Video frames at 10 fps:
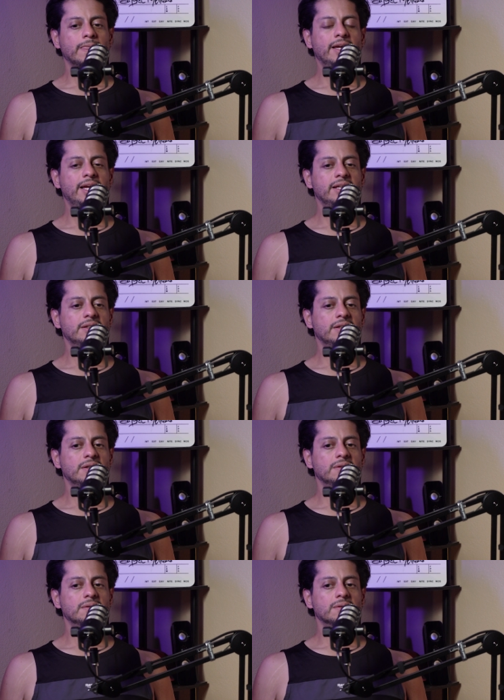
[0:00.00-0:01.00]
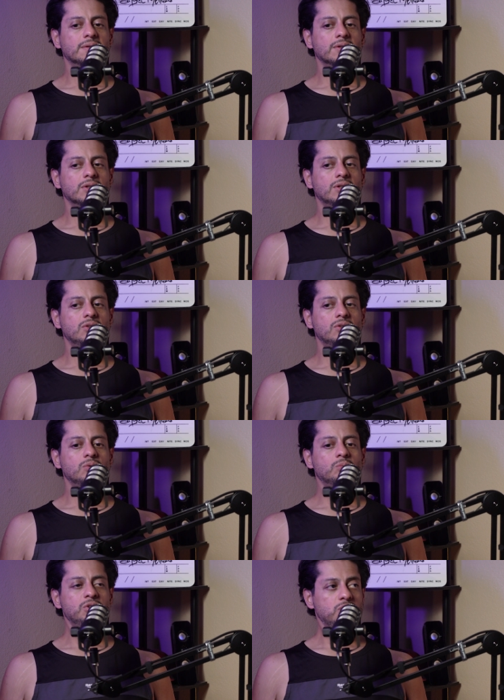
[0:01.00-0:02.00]
And
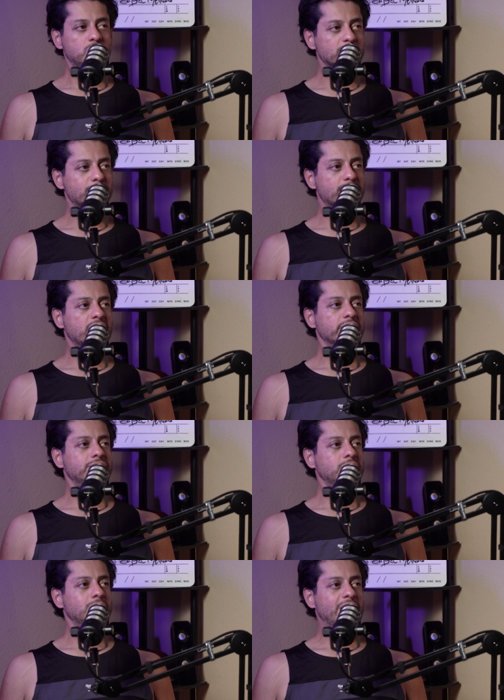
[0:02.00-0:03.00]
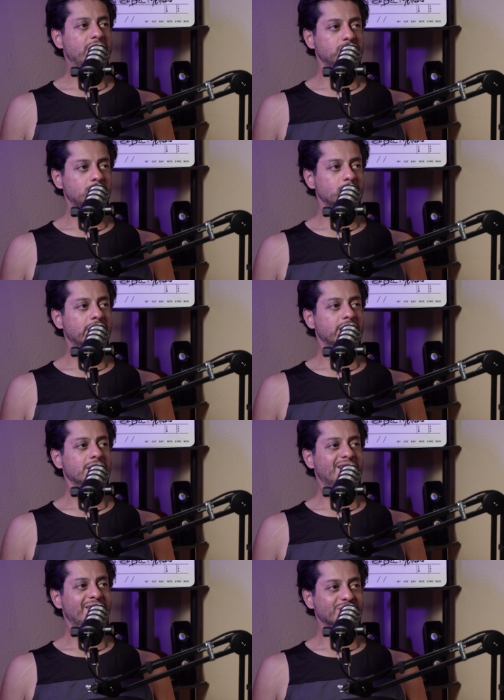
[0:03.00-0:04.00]
when you do improv, you have to do that
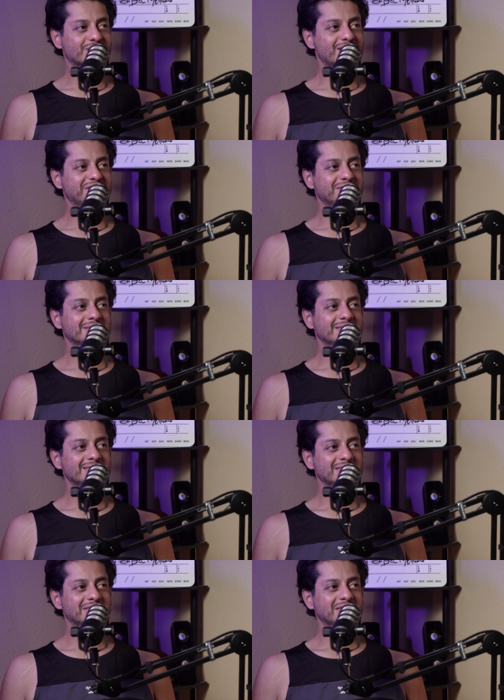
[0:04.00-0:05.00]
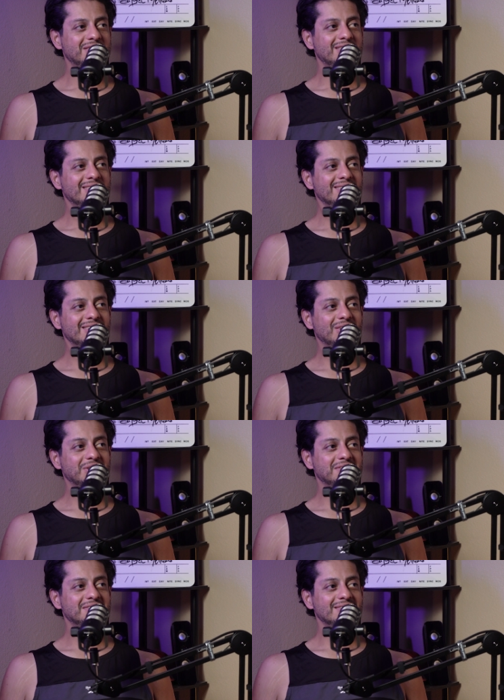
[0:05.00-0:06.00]
off the cuff.
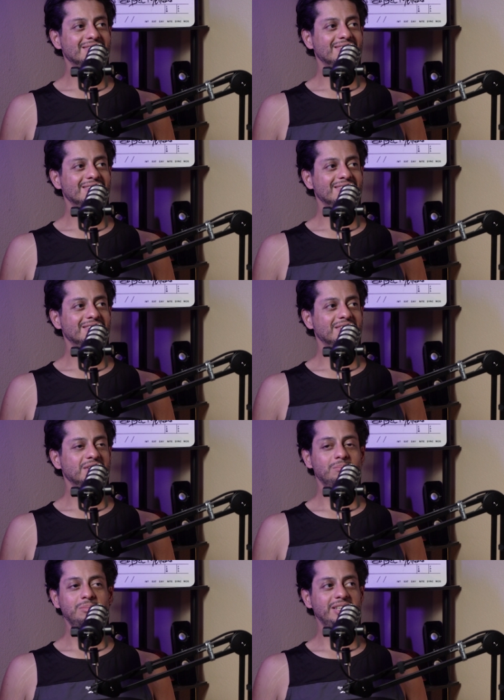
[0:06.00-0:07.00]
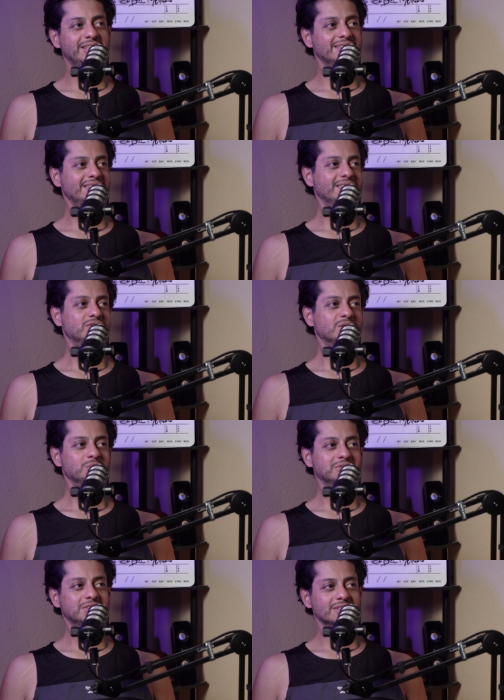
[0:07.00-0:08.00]
It's immediately if
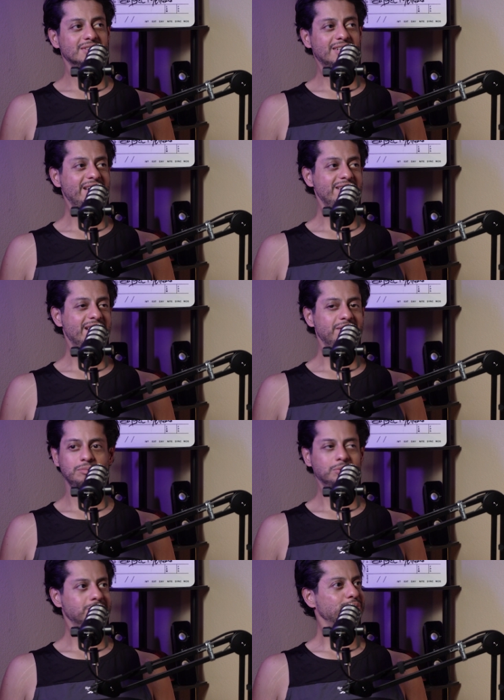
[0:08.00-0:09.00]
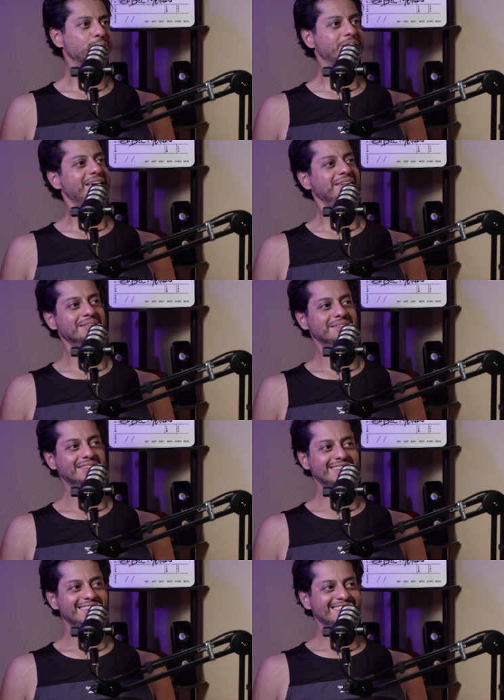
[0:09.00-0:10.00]
someone says like, "Hi, Dad," your dad.
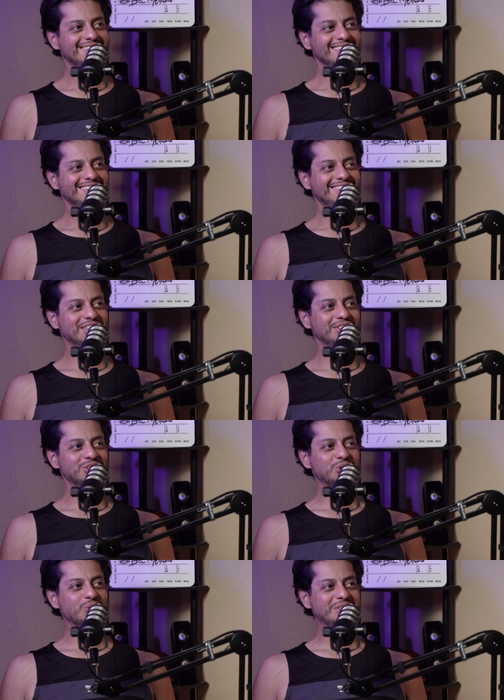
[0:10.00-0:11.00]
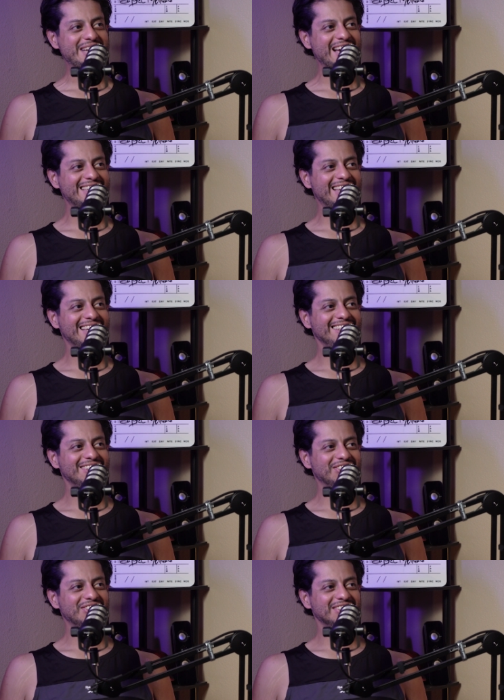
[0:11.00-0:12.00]
Yeah, there's no denying that,
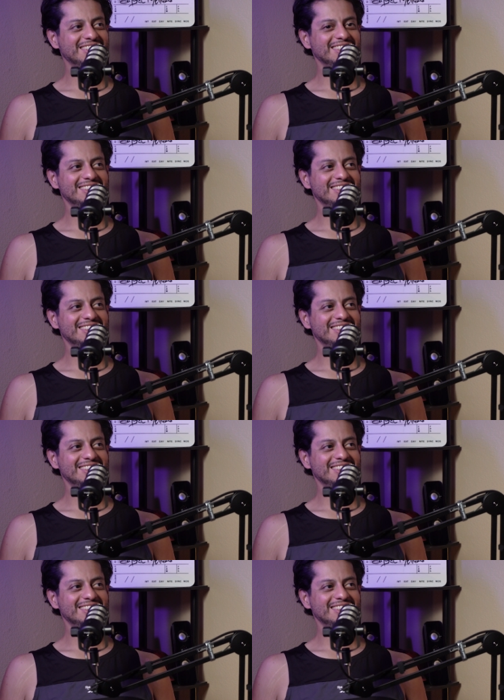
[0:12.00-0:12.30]
or